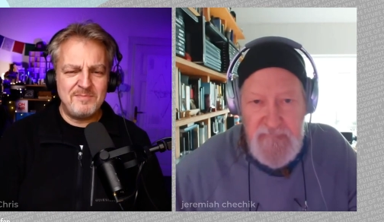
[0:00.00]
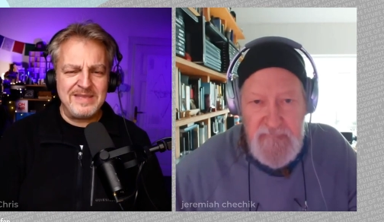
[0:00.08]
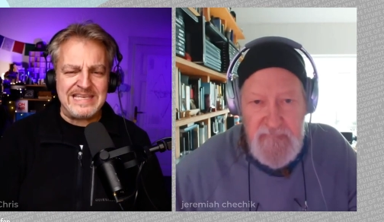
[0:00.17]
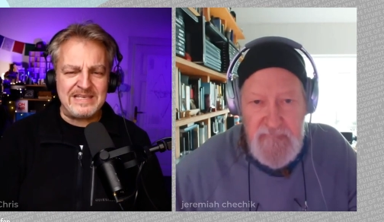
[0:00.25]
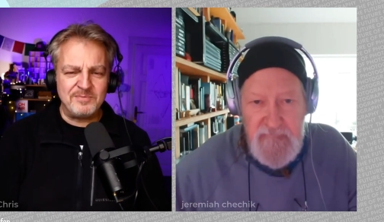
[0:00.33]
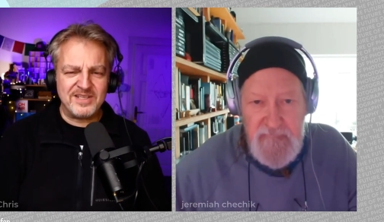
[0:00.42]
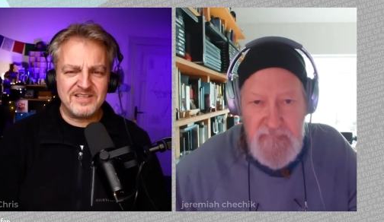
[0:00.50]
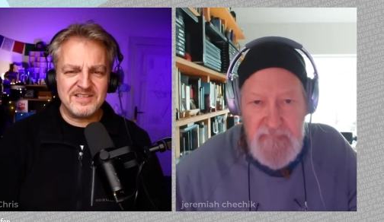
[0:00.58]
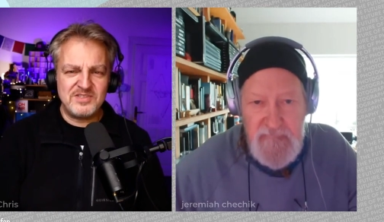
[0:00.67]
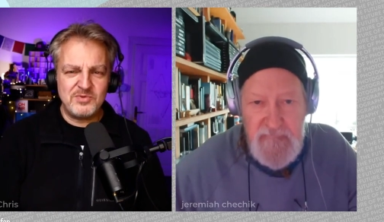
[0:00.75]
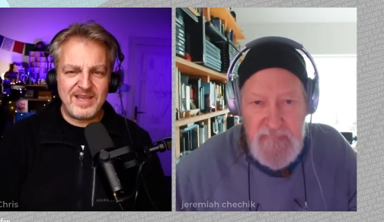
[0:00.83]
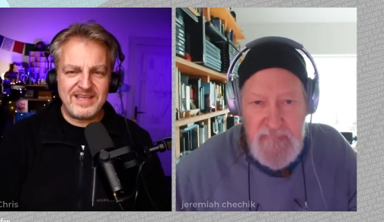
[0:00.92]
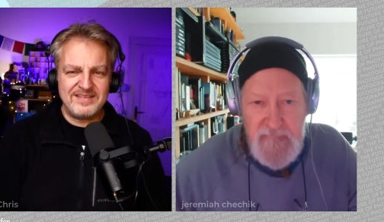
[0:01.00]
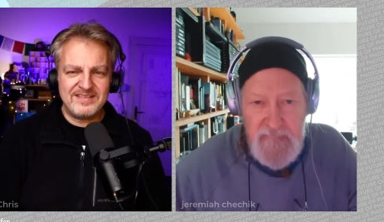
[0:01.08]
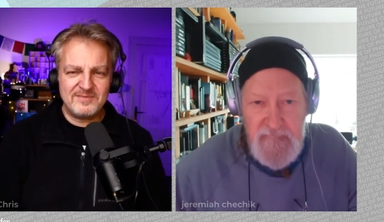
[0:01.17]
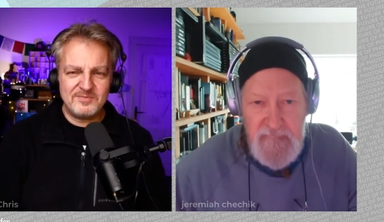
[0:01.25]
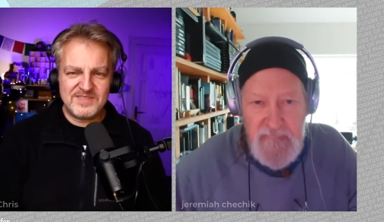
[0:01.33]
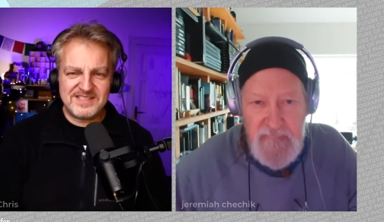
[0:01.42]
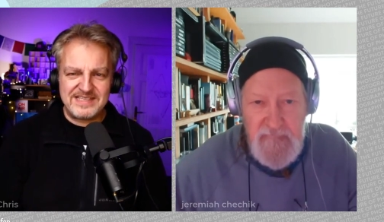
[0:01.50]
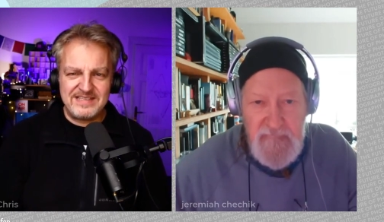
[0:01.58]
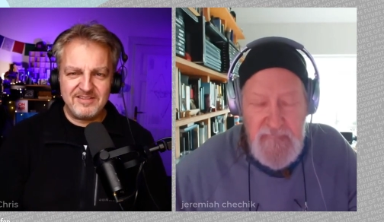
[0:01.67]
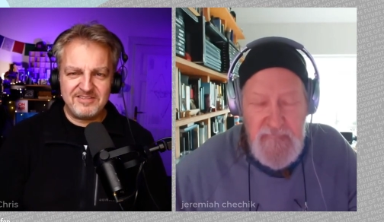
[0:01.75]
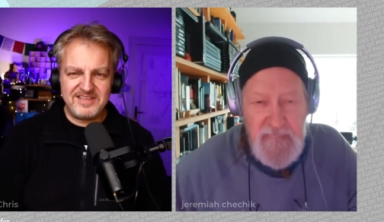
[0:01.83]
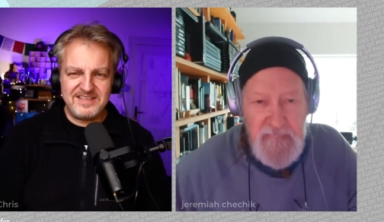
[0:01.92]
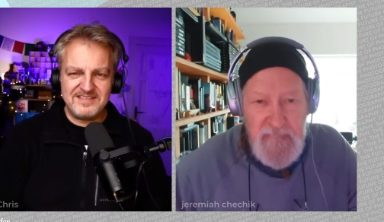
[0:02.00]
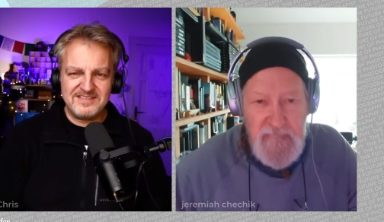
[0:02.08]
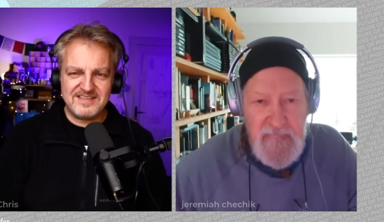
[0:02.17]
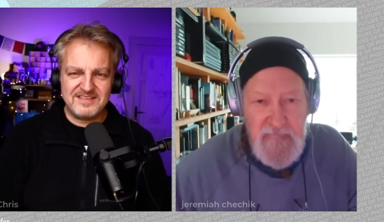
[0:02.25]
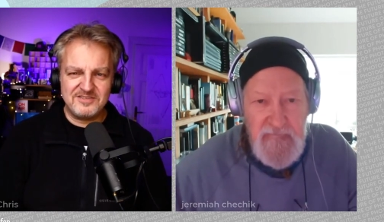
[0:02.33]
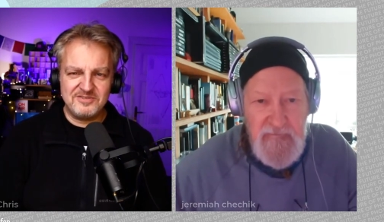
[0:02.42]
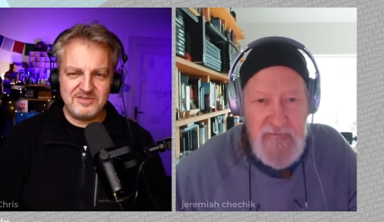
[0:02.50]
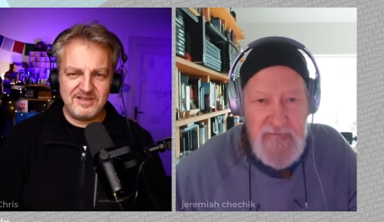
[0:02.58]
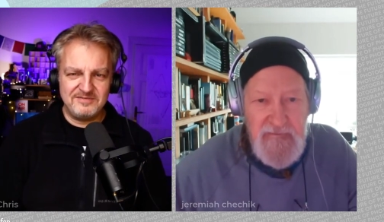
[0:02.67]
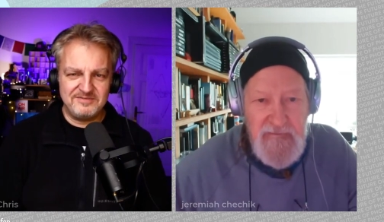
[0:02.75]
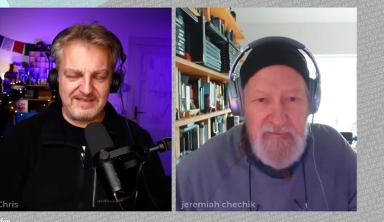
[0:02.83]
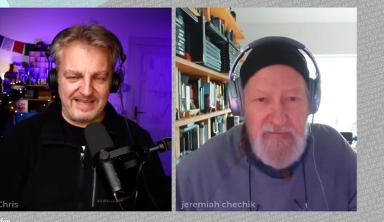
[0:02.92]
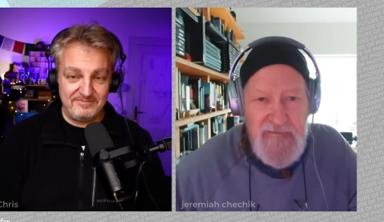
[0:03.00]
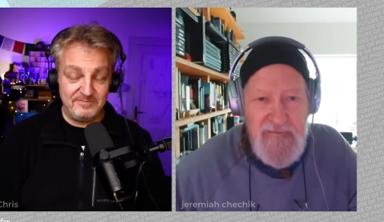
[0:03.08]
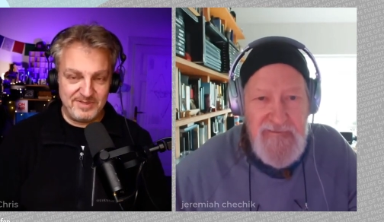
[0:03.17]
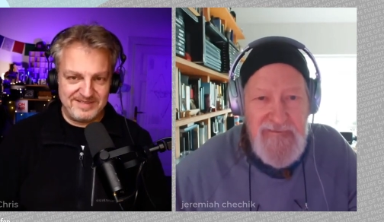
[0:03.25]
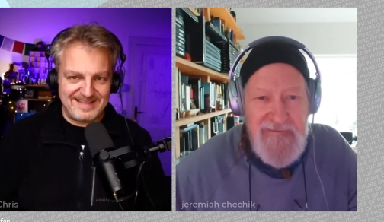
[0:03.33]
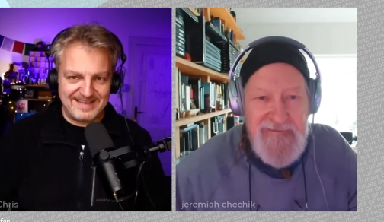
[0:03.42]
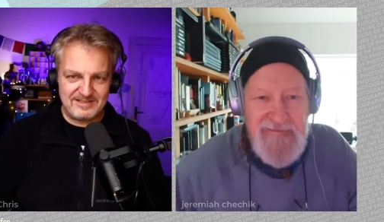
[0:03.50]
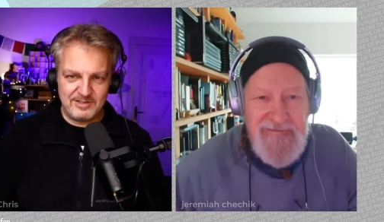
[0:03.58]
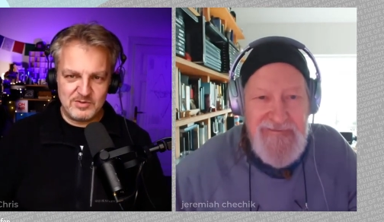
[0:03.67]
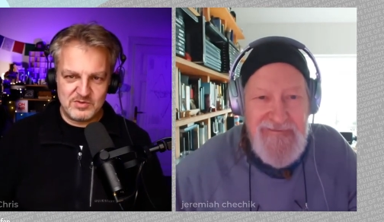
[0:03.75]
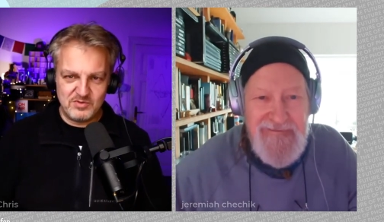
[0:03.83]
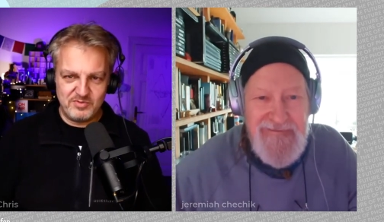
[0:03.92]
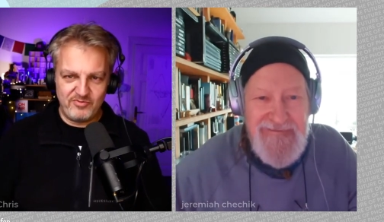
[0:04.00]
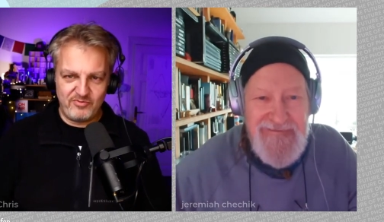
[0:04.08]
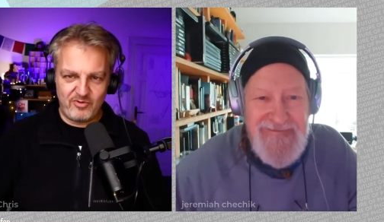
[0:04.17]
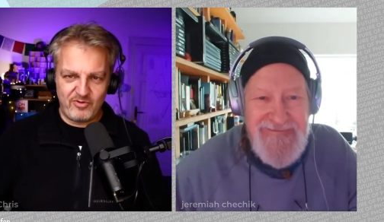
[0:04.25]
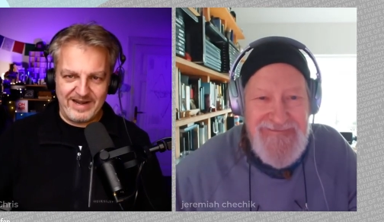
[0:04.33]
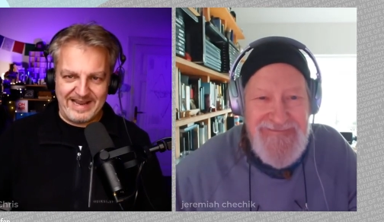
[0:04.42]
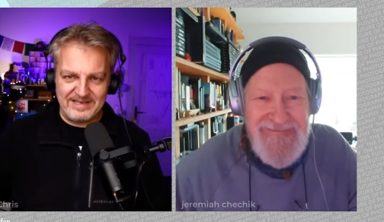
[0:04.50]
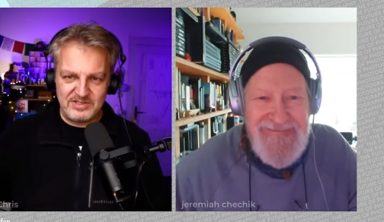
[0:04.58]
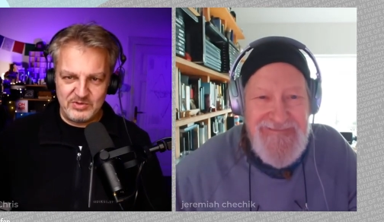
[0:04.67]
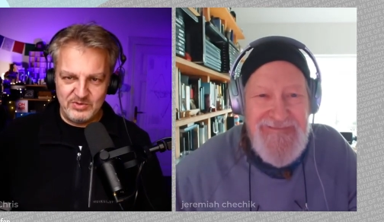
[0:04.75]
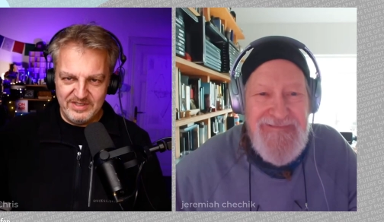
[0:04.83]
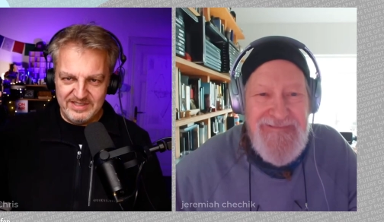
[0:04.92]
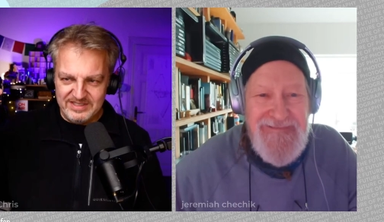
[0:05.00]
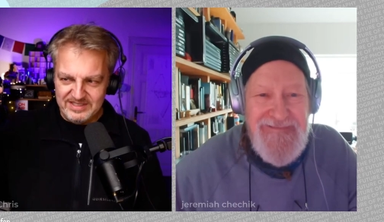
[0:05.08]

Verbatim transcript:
Speaker 1: I mean, because you end up seeing things that you uh, haven't been that close to before, and you